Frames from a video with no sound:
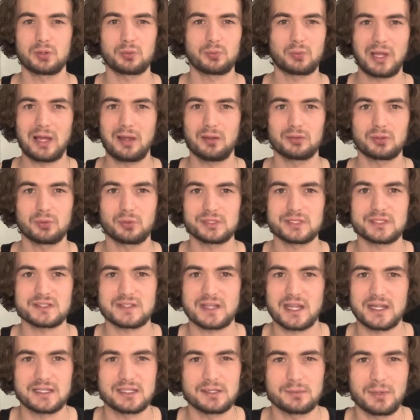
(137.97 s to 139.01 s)
I don't know what this
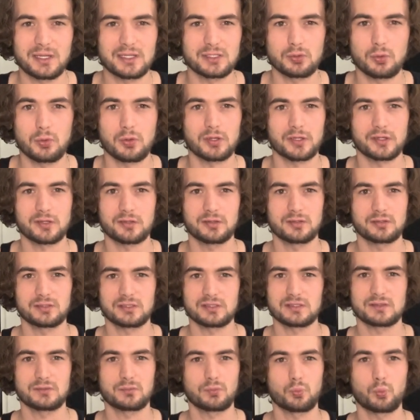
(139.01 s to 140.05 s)
guy did to my door.
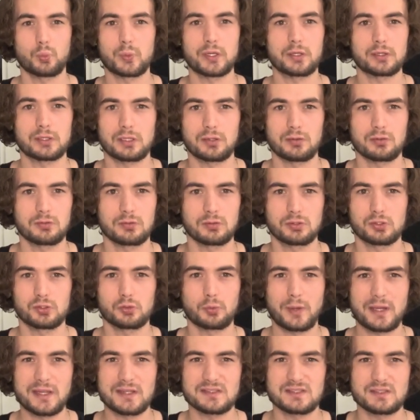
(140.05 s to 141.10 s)
Weirdo.
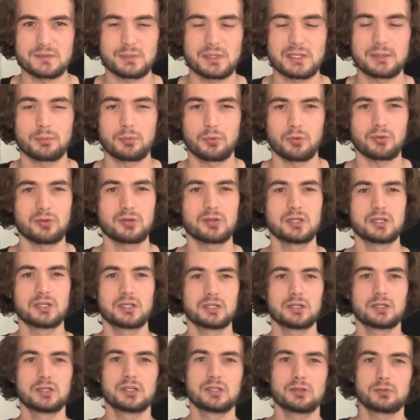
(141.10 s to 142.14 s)
Crazy people.
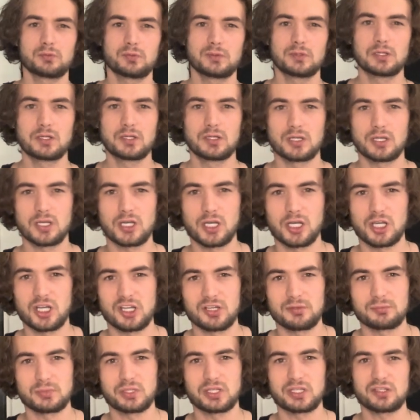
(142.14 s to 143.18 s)

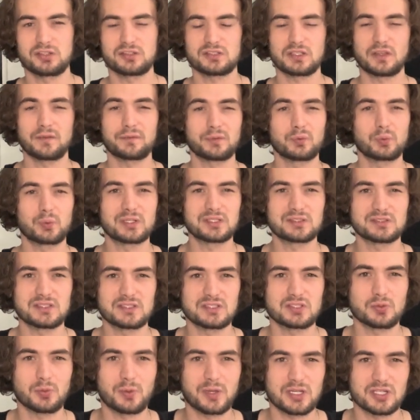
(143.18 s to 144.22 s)
You get yourself in weird
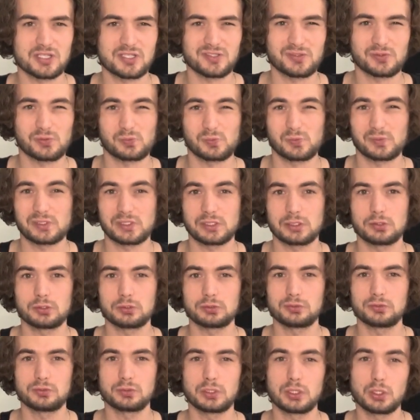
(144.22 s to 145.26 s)
situations when you
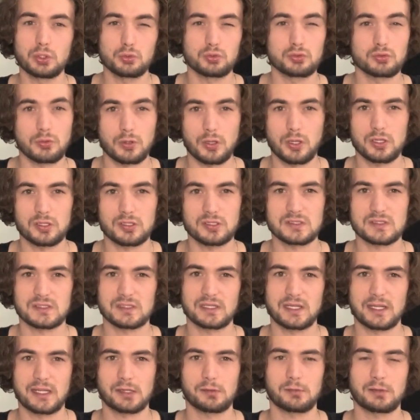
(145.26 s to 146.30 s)
do drugs and
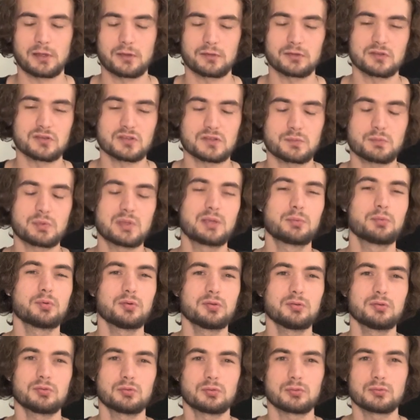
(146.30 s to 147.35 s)
hang around those
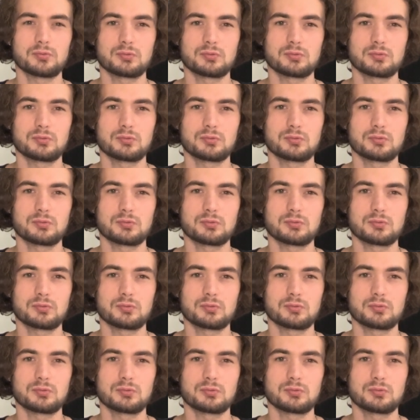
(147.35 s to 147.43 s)
people.